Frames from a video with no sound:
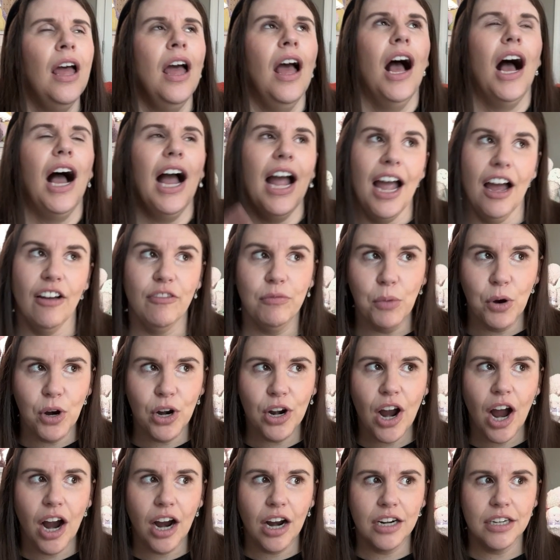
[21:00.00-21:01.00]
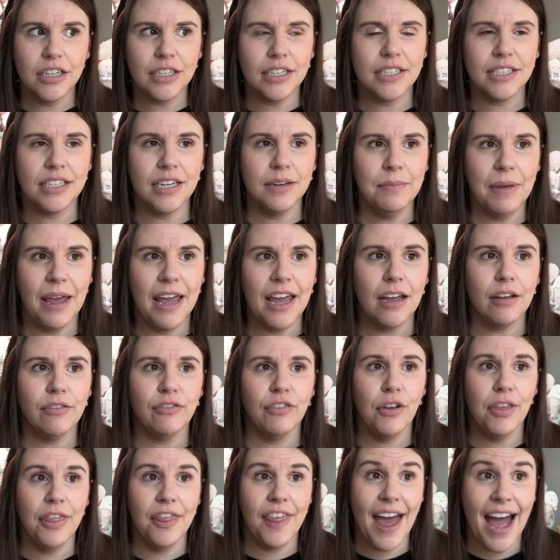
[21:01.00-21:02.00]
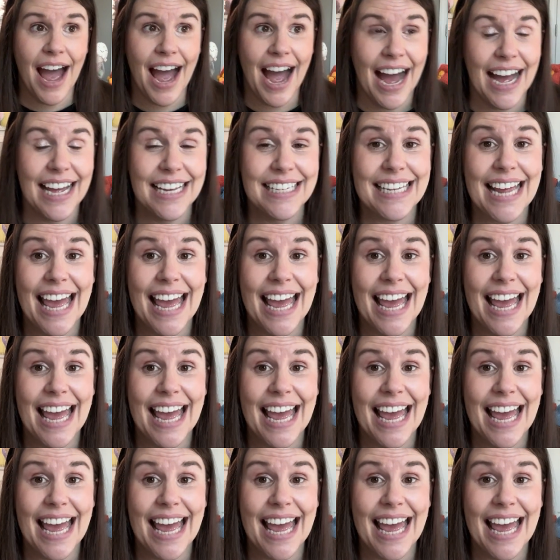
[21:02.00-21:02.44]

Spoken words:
I have more hearts to make for that.